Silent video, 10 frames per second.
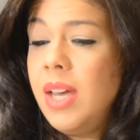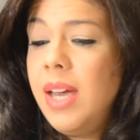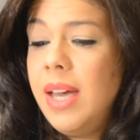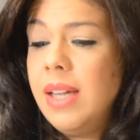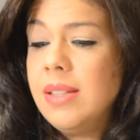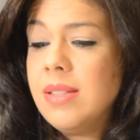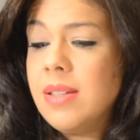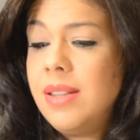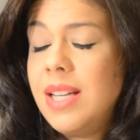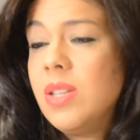And
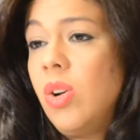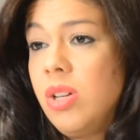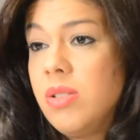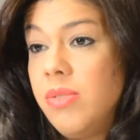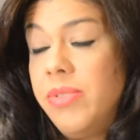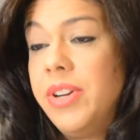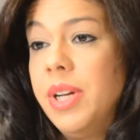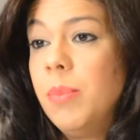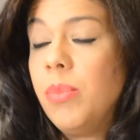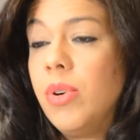that's also
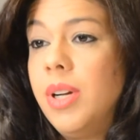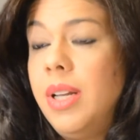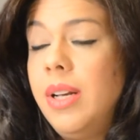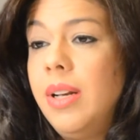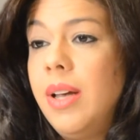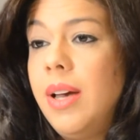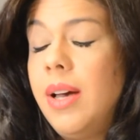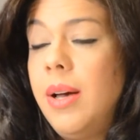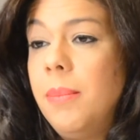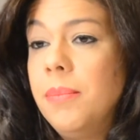very important
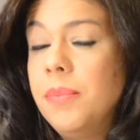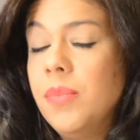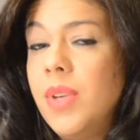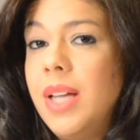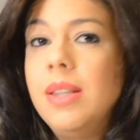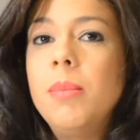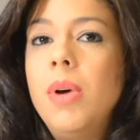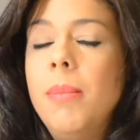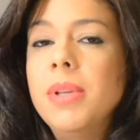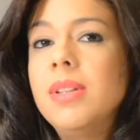at the
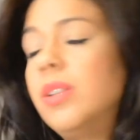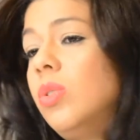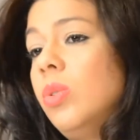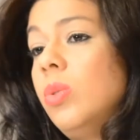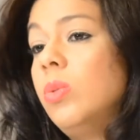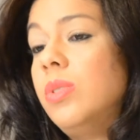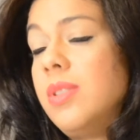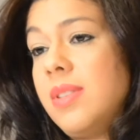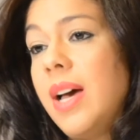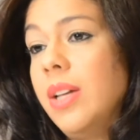moment that you
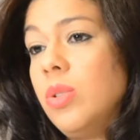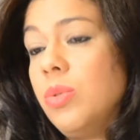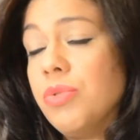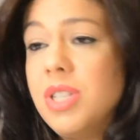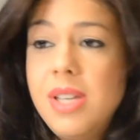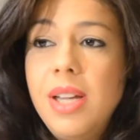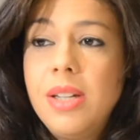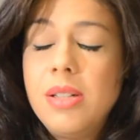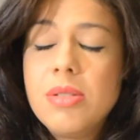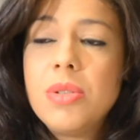decide to retain
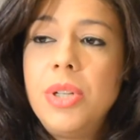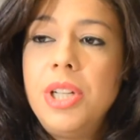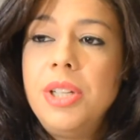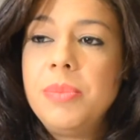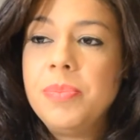an attorney.